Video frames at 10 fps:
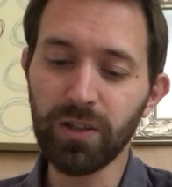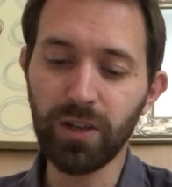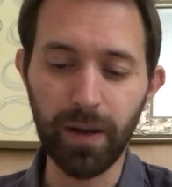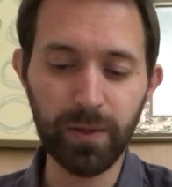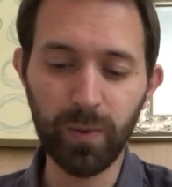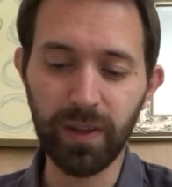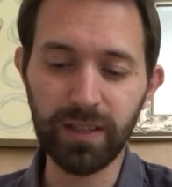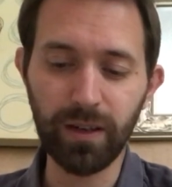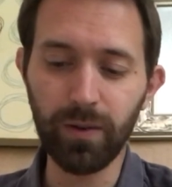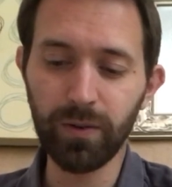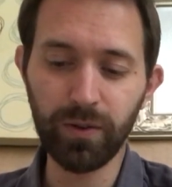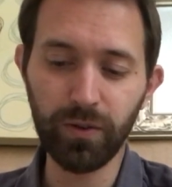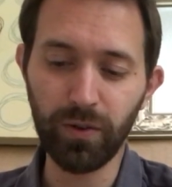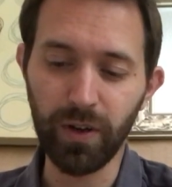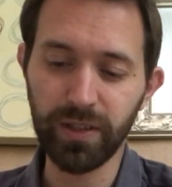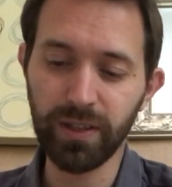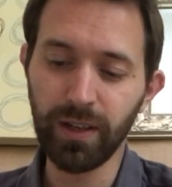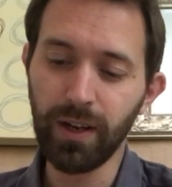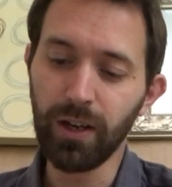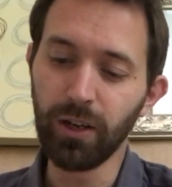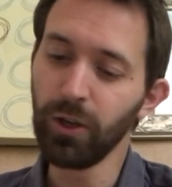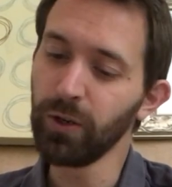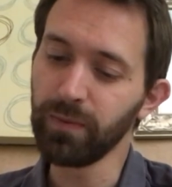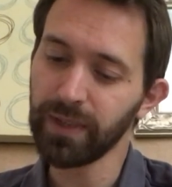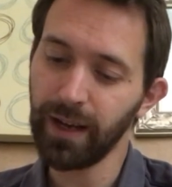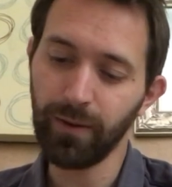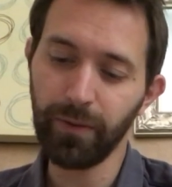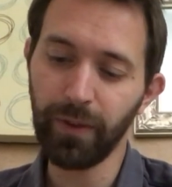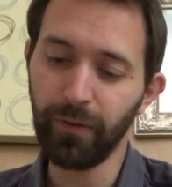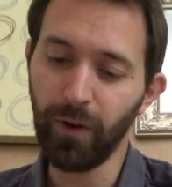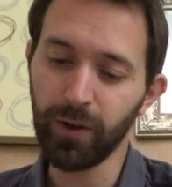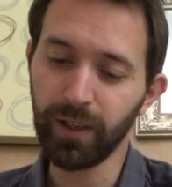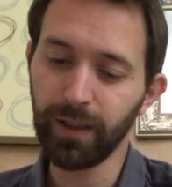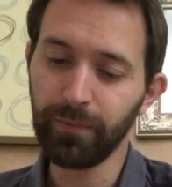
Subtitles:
topped with its golden cross, loomed out of the fog.